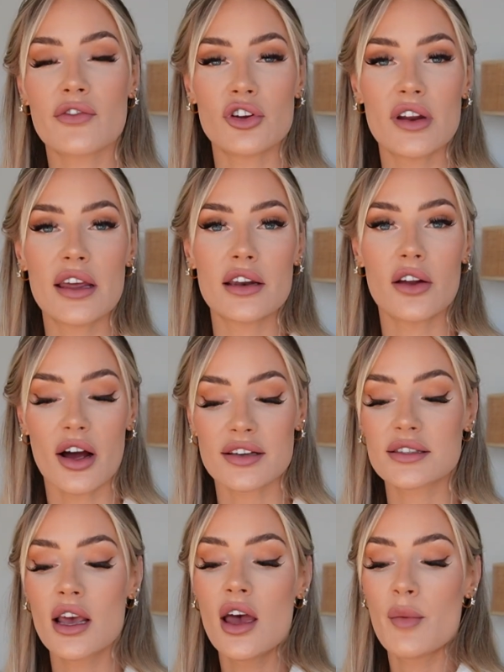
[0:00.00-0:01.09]
If you need a
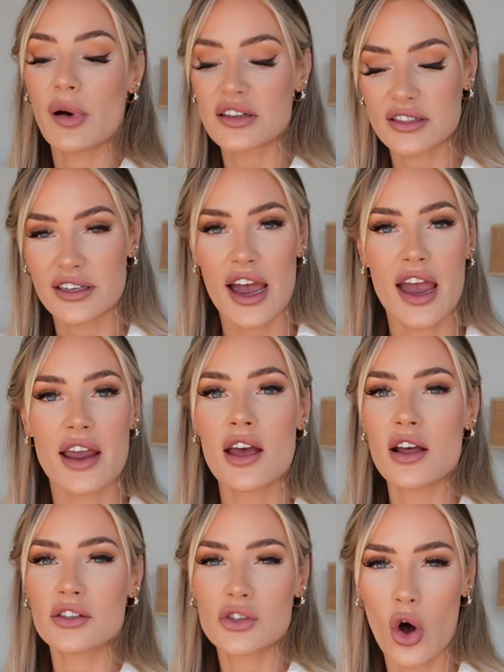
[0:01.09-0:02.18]
nice bustier
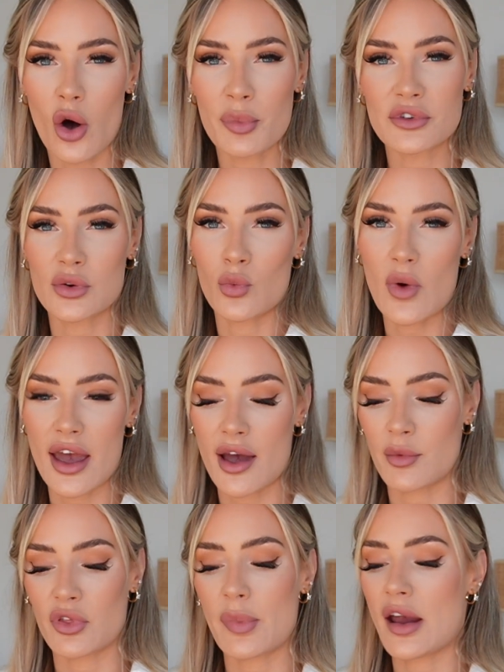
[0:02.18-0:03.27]
top to
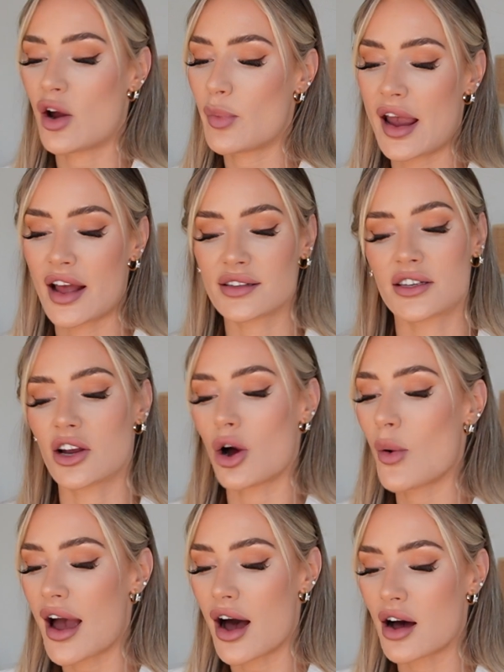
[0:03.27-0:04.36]
wear with a pair of pants to
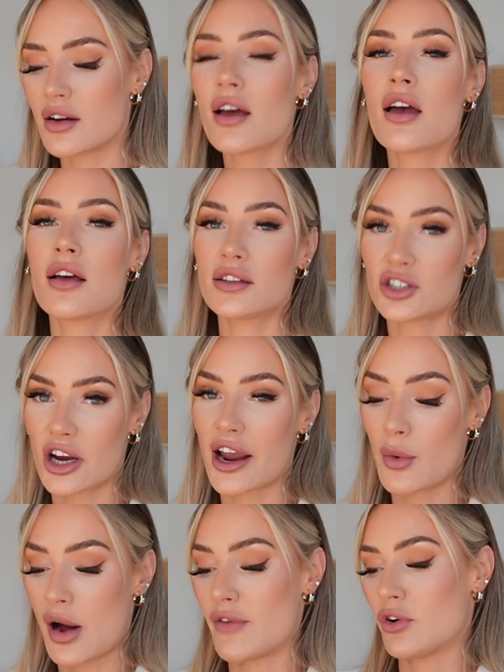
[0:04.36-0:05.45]
go out, check
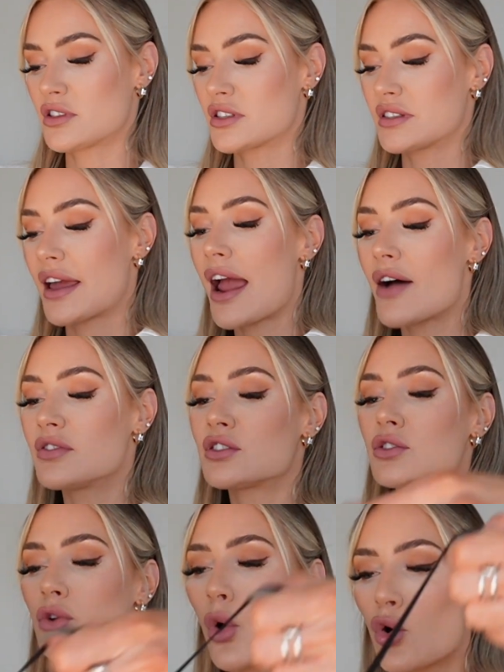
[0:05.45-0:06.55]
out White Fox because they have
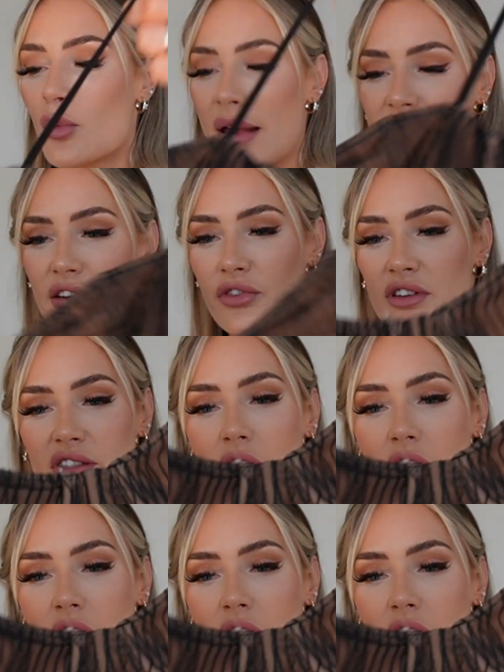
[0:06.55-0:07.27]
so many different